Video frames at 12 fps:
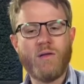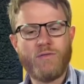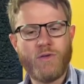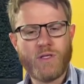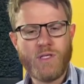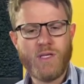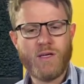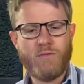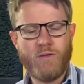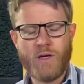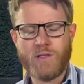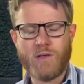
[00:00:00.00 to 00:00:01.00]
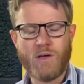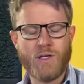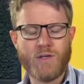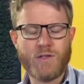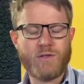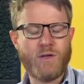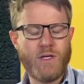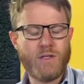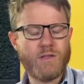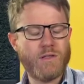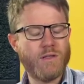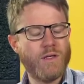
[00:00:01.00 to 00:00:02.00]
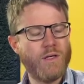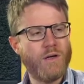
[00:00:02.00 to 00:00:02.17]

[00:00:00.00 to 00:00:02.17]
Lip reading: Firstly, it affects our interest rates.